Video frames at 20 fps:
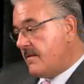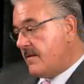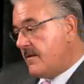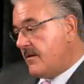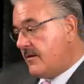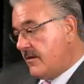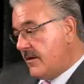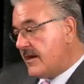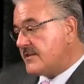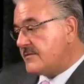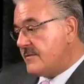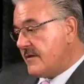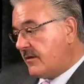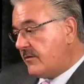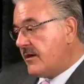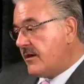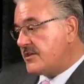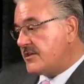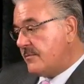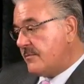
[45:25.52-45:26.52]
you asked me a
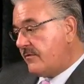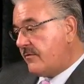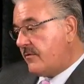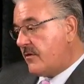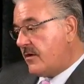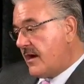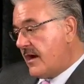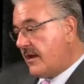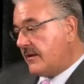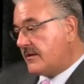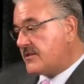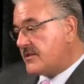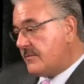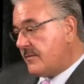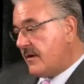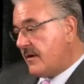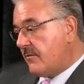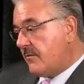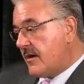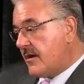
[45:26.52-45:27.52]
question before, Alex,
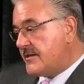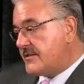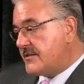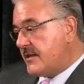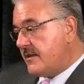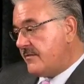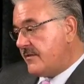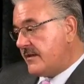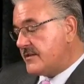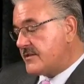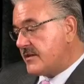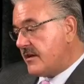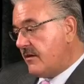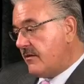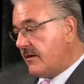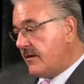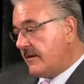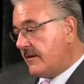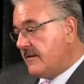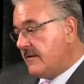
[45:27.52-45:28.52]
about where I see things
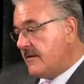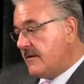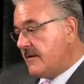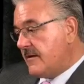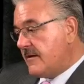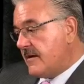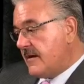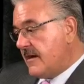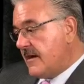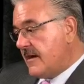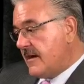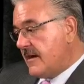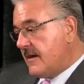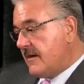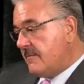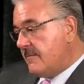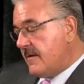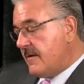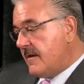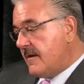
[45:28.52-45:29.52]
going.
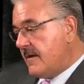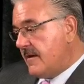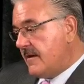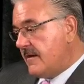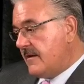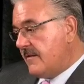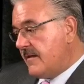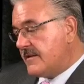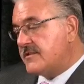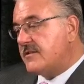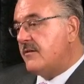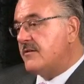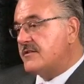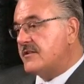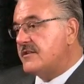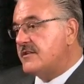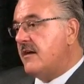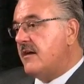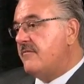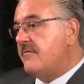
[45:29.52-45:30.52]
And that's
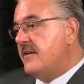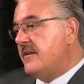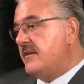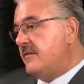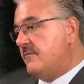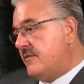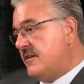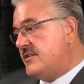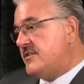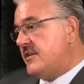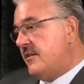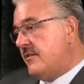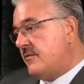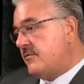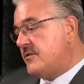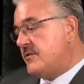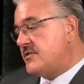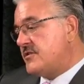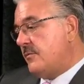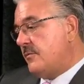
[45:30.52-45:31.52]
always a tough thing to reach into
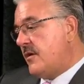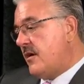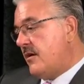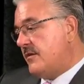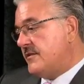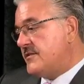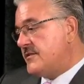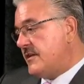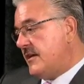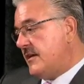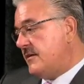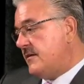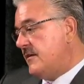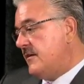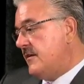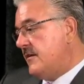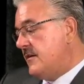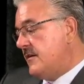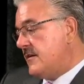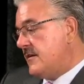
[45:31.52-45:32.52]
the crystal ball and see it.
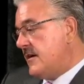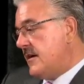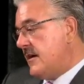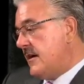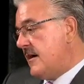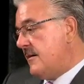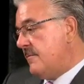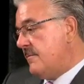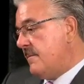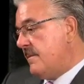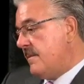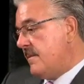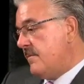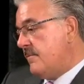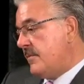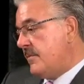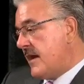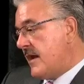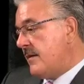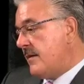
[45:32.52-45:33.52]

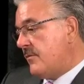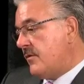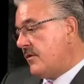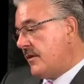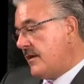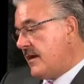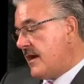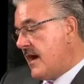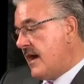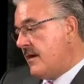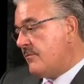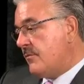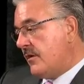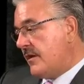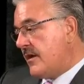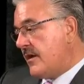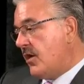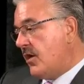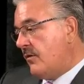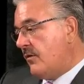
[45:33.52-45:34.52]
But I'm
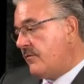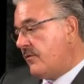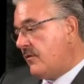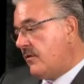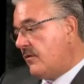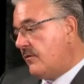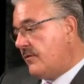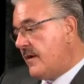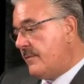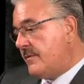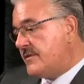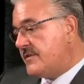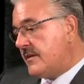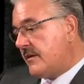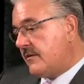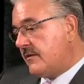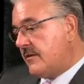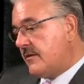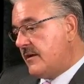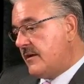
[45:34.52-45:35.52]
really hopeful that
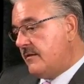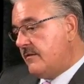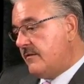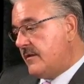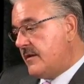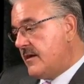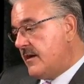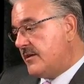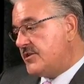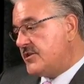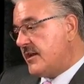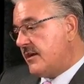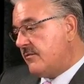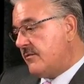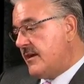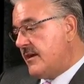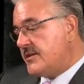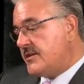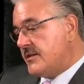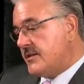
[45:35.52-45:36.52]
particularly the young
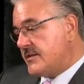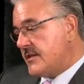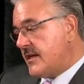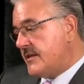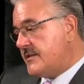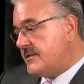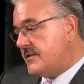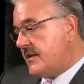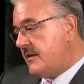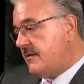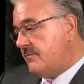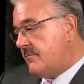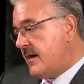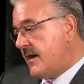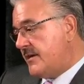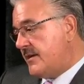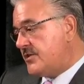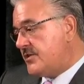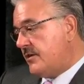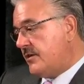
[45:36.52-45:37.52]
generations, I see
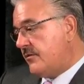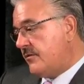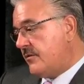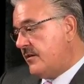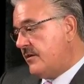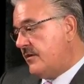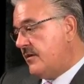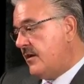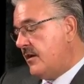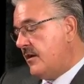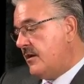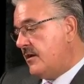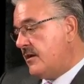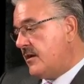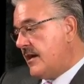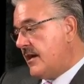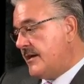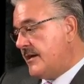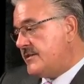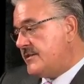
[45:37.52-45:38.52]
my children,
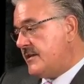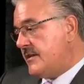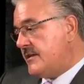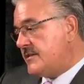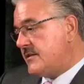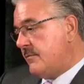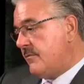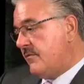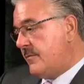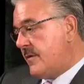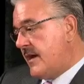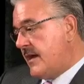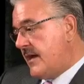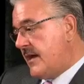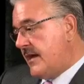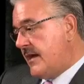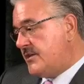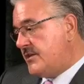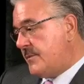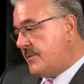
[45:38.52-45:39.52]
I see some of my
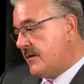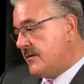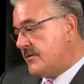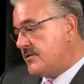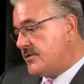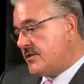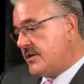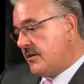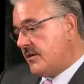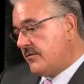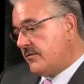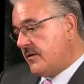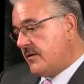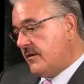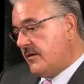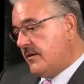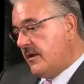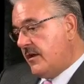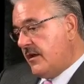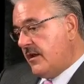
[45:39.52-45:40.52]
age peers'
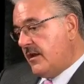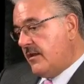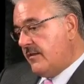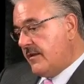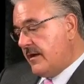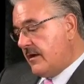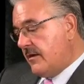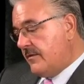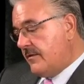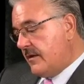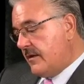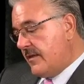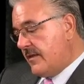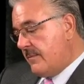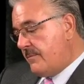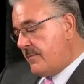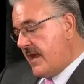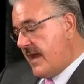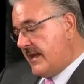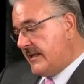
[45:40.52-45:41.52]
children,
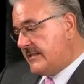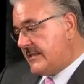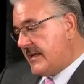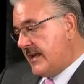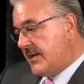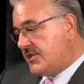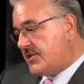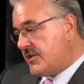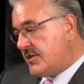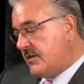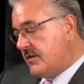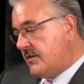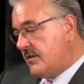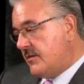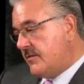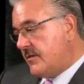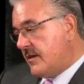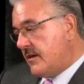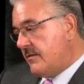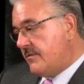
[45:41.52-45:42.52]
they pay attention,
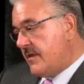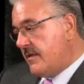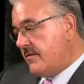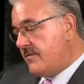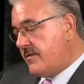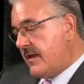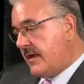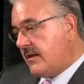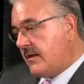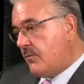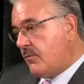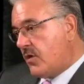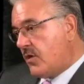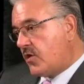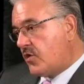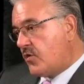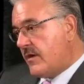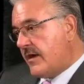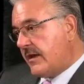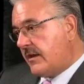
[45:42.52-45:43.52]
they think more
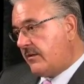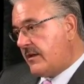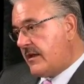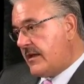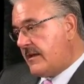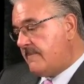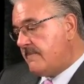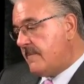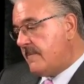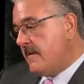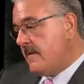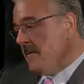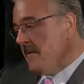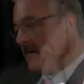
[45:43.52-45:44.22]
critically.